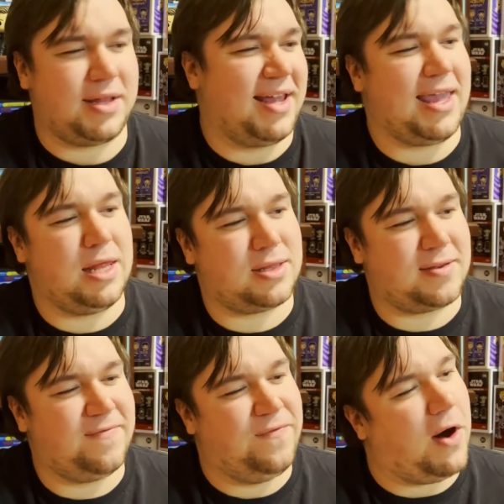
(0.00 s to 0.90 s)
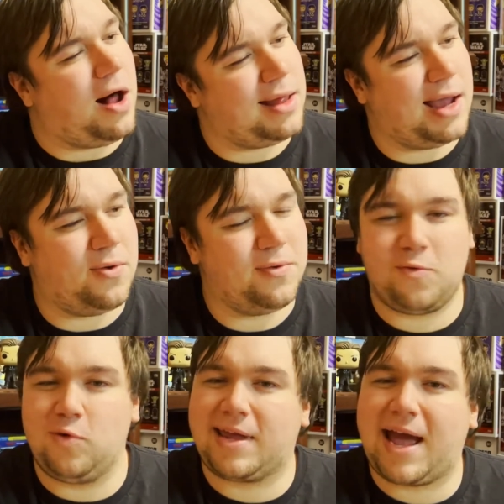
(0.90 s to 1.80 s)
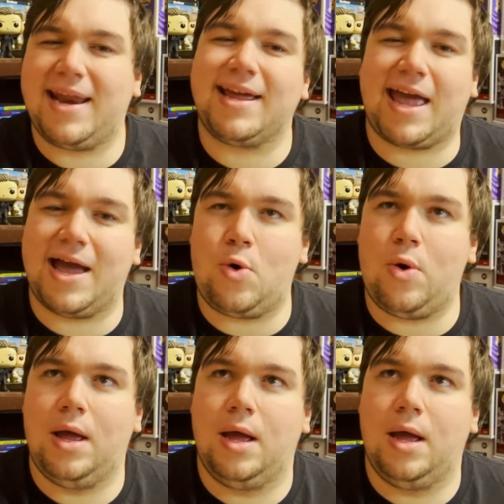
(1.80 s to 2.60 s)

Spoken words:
I guess Fallout would kind of count.